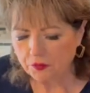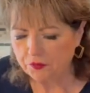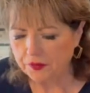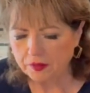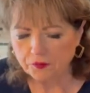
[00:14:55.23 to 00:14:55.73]

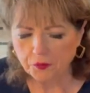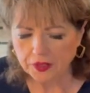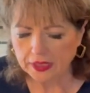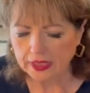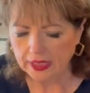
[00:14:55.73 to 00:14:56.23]
fit for
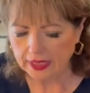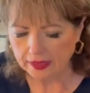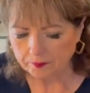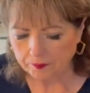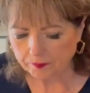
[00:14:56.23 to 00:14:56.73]
the
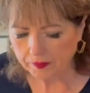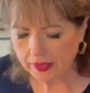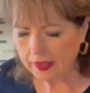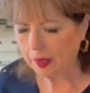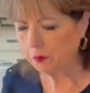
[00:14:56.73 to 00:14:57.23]
king.
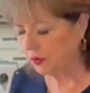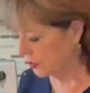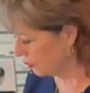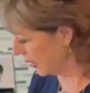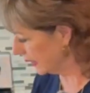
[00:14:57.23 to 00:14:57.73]
I'm going to
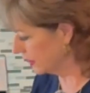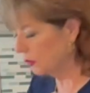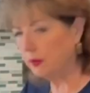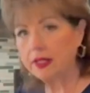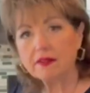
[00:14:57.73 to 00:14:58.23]
drain the
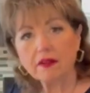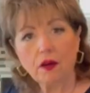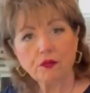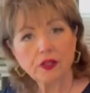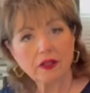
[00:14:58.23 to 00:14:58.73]
grease
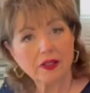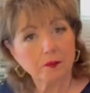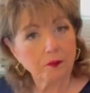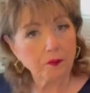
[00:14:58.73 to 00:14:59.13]
off of it